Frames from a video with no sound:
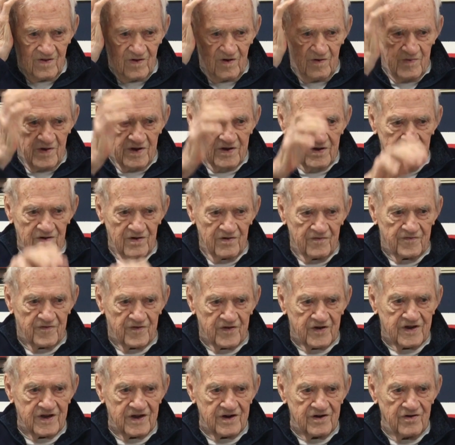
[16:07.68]
Am I gonna
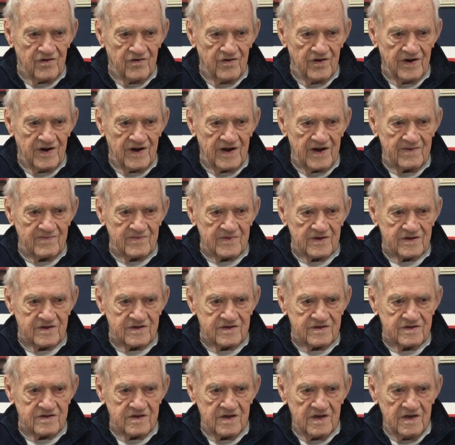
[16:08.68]
forget her name? It's
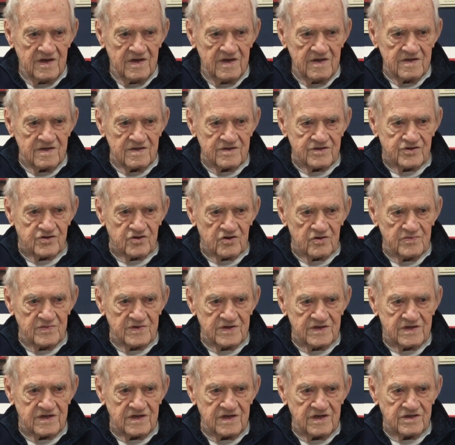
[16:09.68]
a German
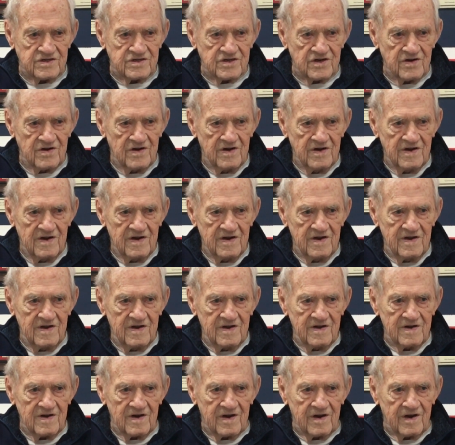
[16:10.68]
teacher,
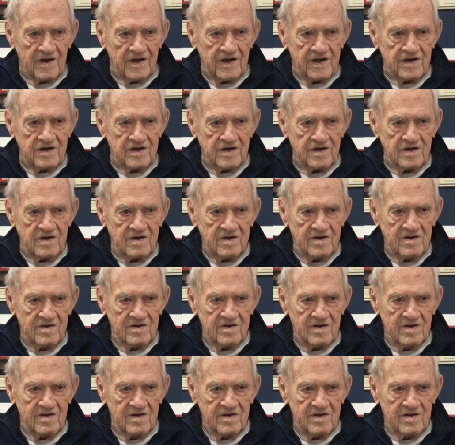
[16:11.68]
lady,